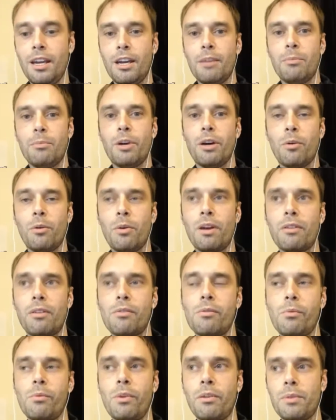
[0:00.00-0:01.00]
But
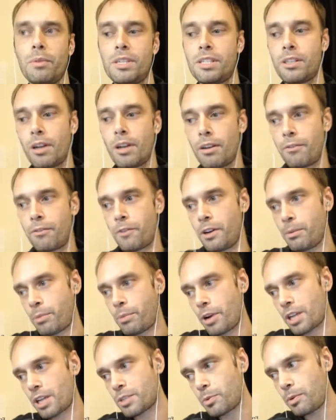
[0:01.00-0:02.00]
whenever we started
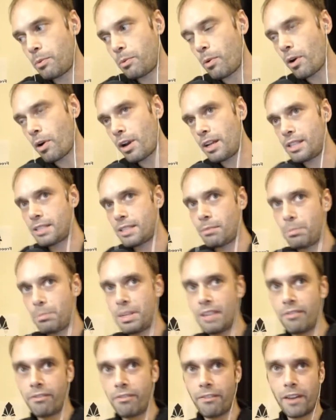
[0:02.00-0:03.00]
FreedomProxy, we wanted it to
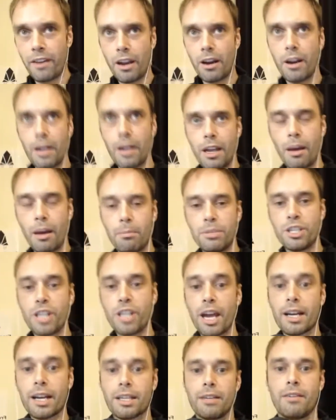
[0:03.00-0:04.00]
be very
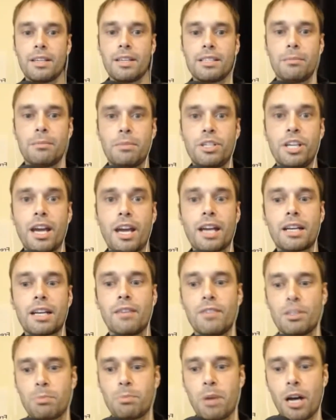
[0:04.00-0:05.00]
objective
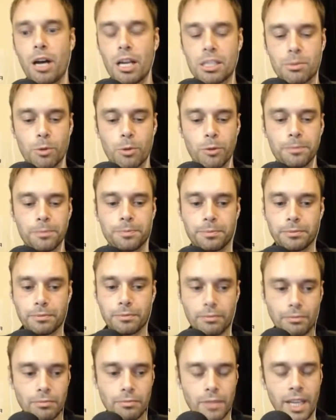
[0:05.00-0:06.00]
as possible.
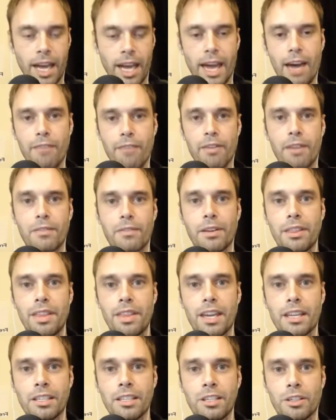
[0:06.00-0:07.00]
Have
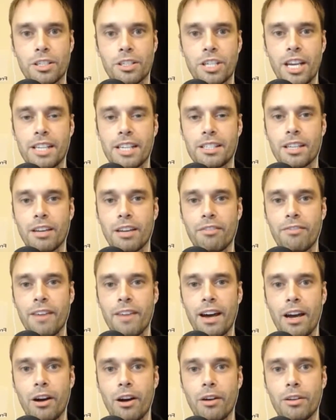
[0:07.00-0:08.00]
everything in your JSON
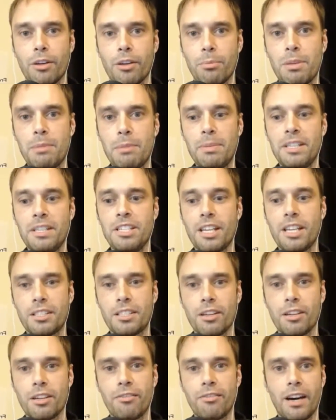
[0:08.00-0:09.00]
file, your BP
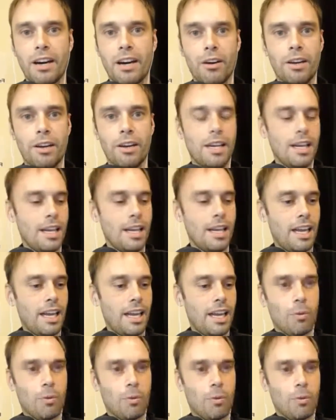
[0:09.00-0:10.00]
JSON file,
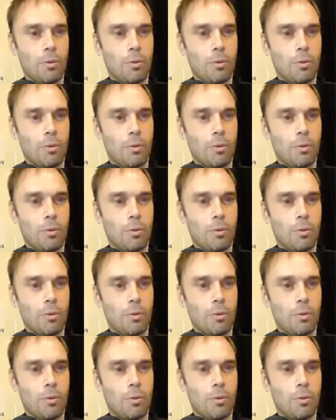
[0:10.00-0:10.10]
and we're going to